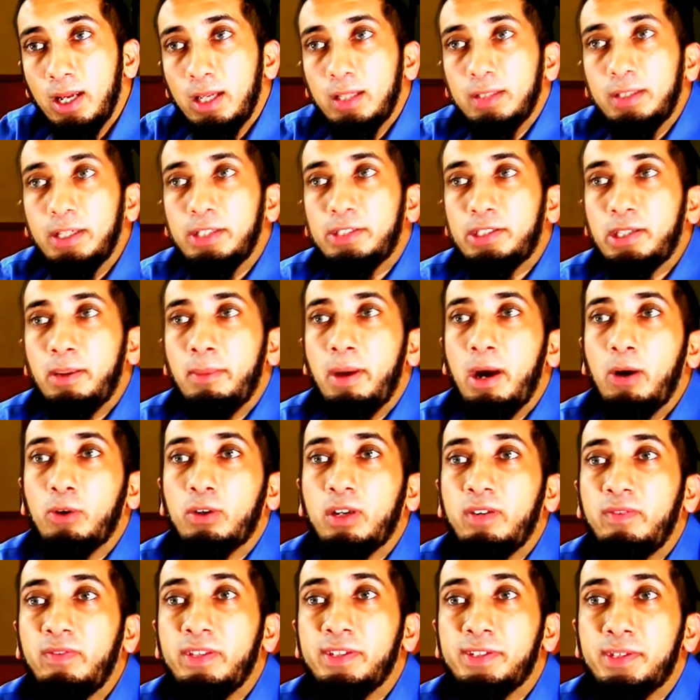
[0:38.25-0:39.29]
They somehow
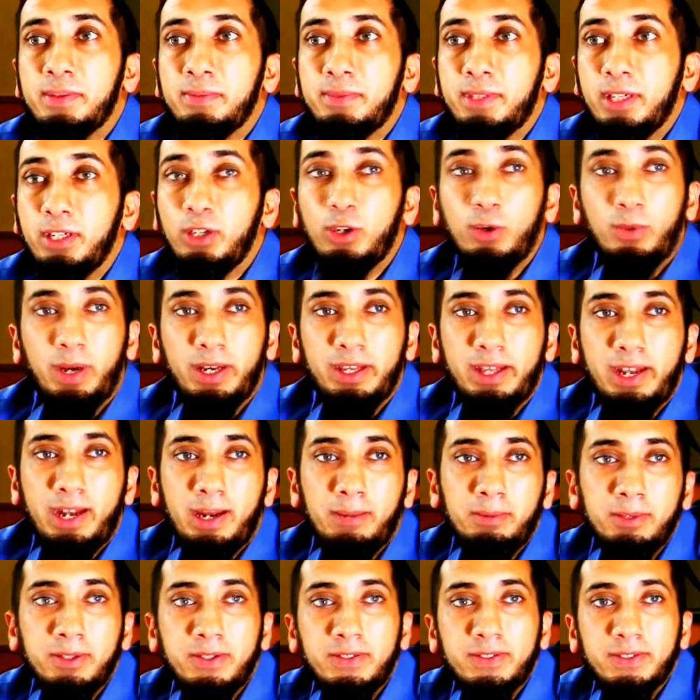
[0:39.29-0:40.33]
convinced themselves. You know why that
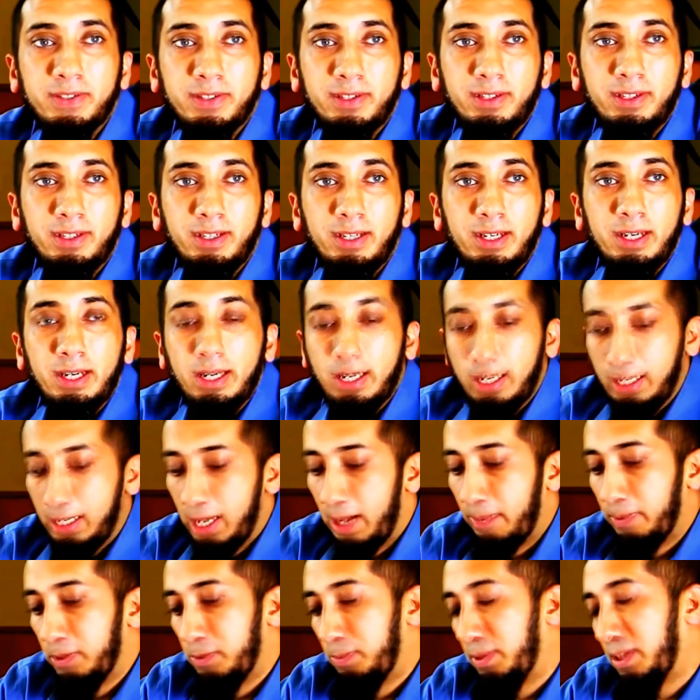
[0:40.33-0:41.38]
happens? It
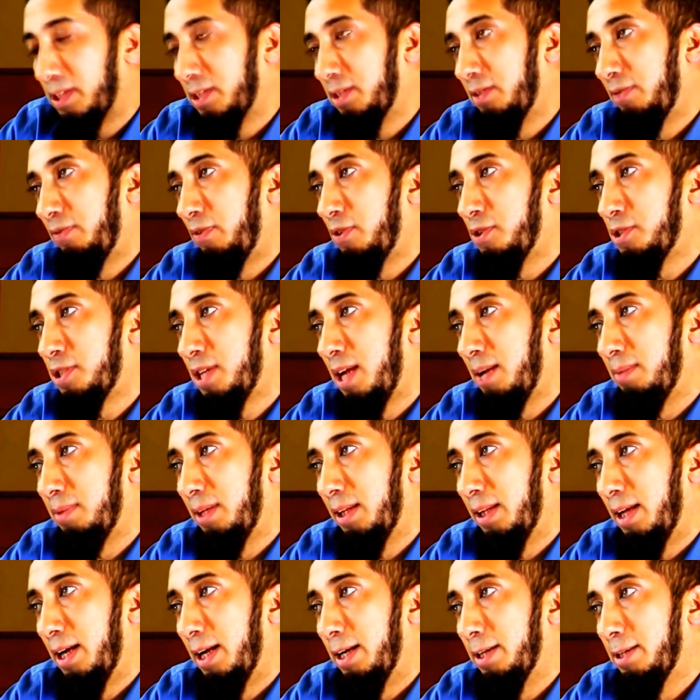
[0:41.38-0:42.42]
happens because the first time they
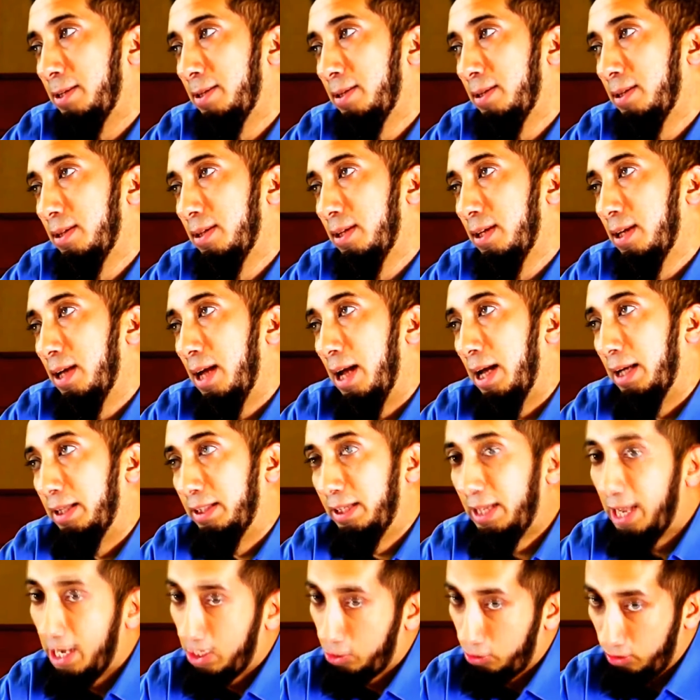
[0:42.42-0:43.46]
lied, and
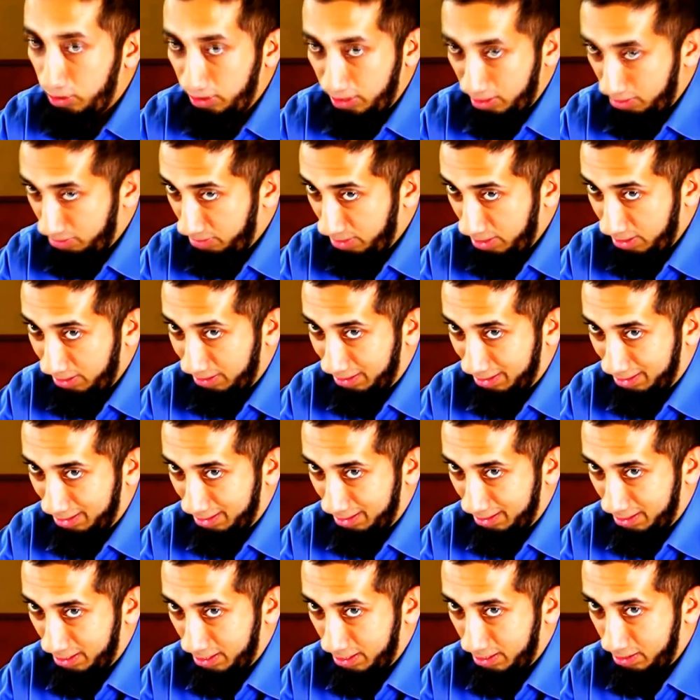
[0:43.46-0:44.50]
they actually admitted that they
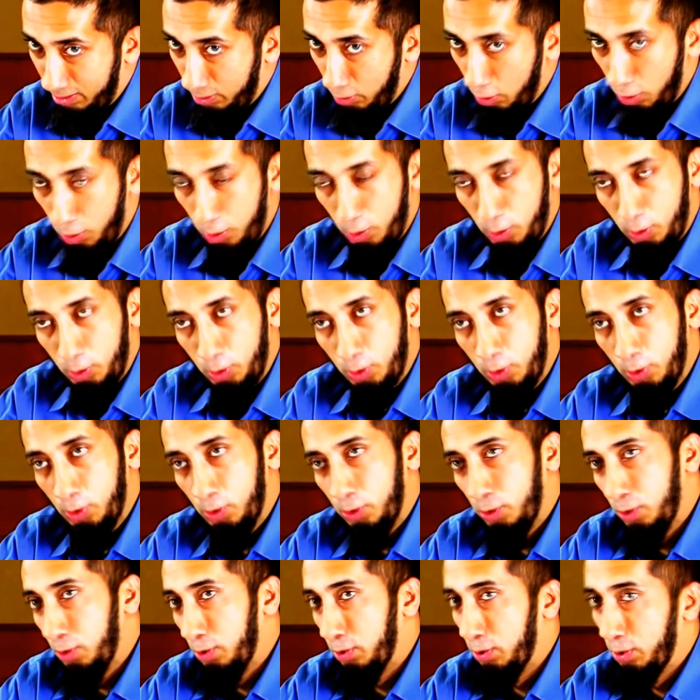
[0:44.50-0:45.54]
lied. Oh,
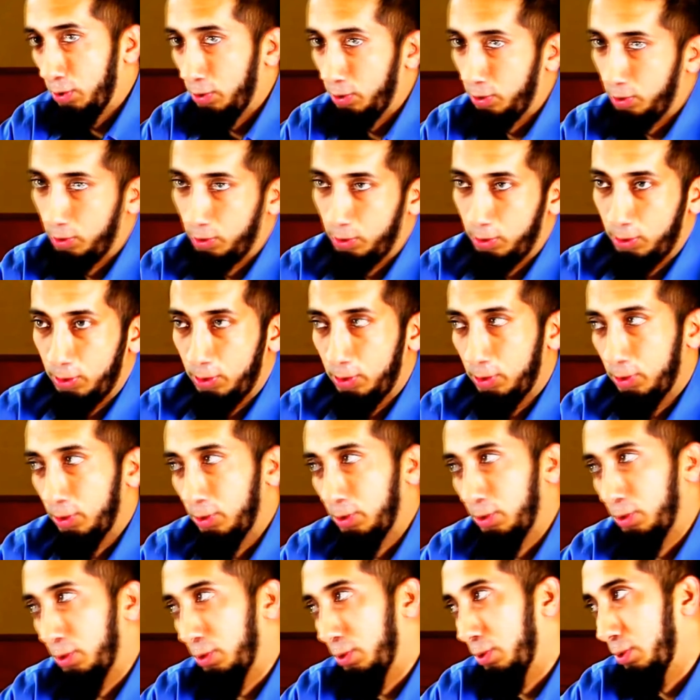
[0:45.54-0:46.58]
ho, ho, ho, ho, ho,
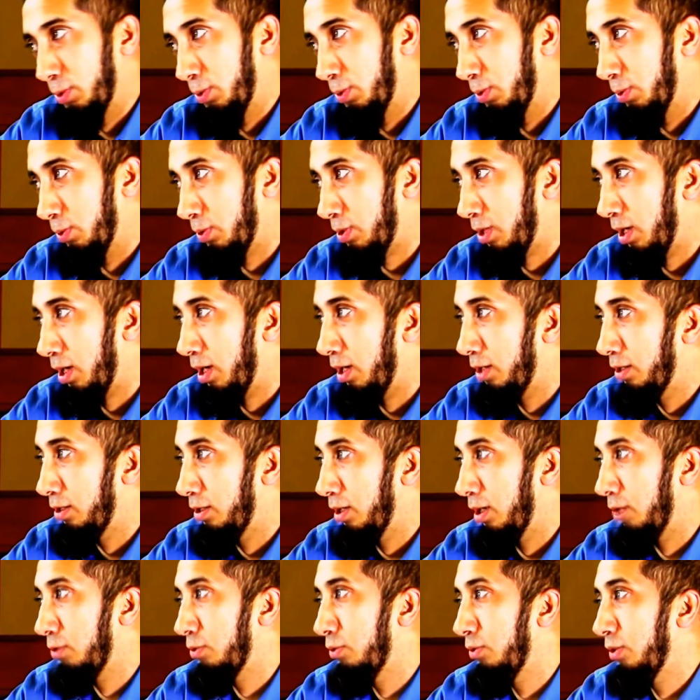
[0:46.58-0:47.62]
ho,
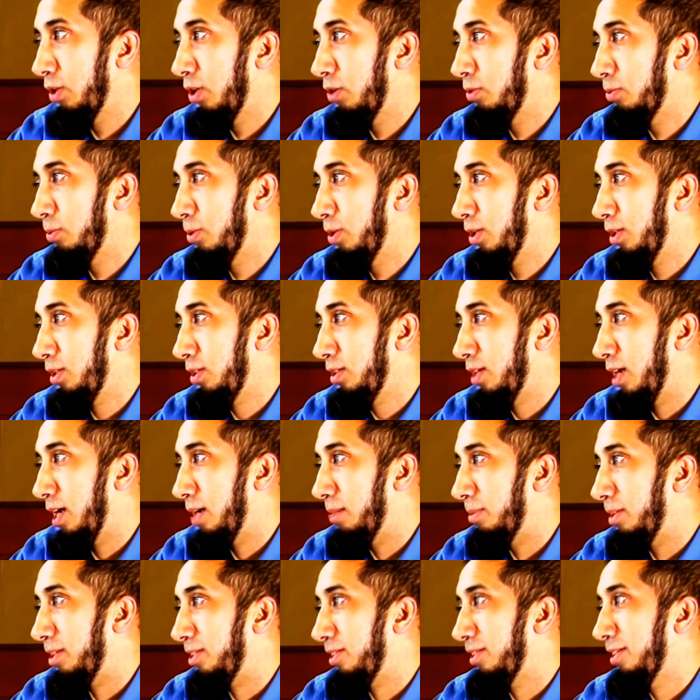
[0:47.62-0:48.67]
ka'annahu yawmul
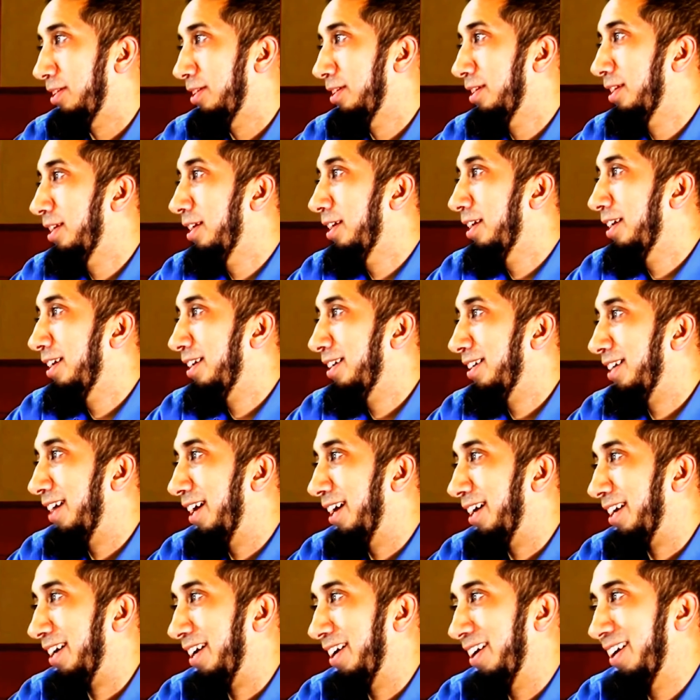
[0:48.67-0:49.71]
qiyamati.
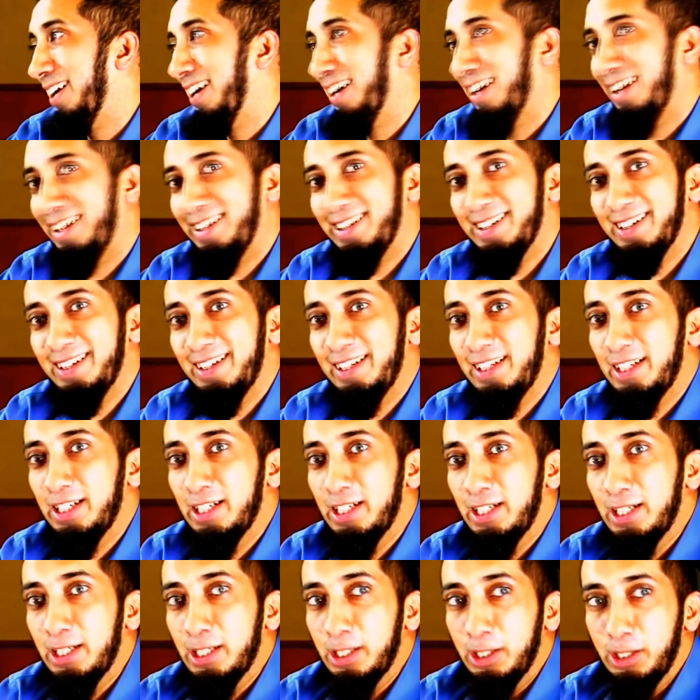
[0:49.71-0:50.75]
Like,
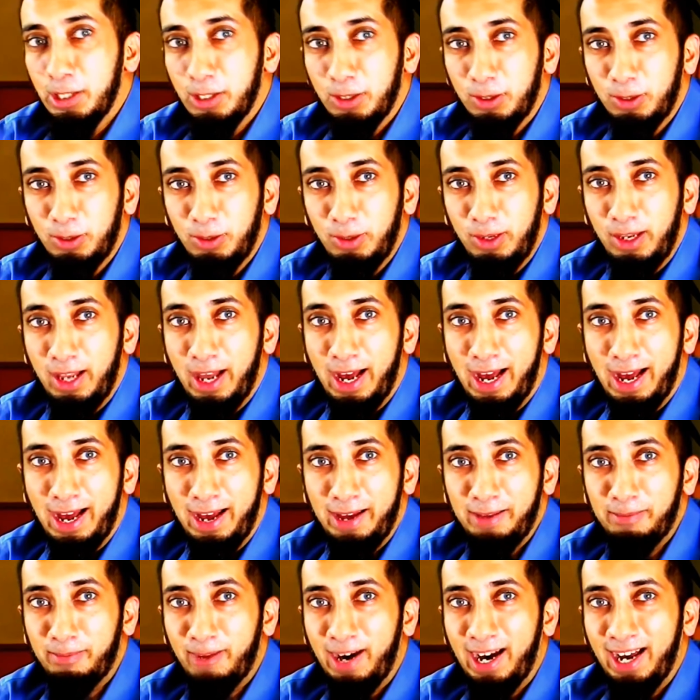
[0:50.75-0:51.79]
you
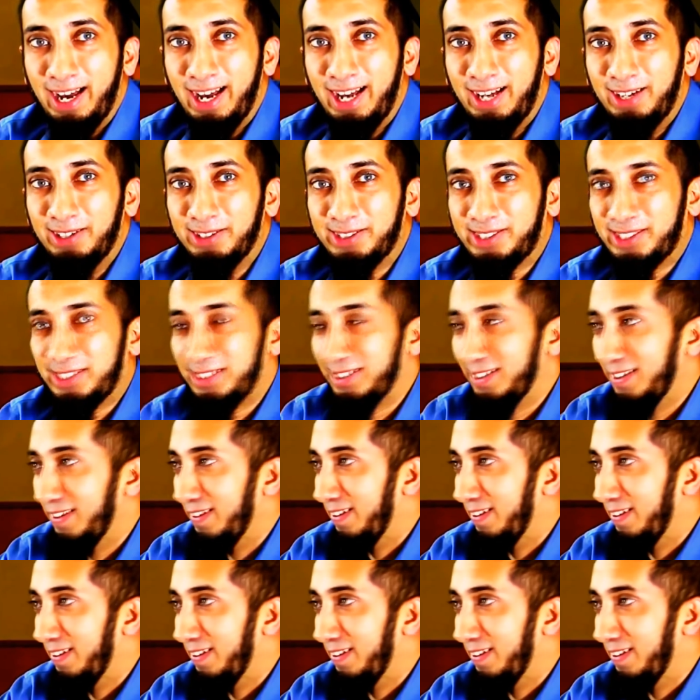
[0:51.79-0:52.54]
lied in my house?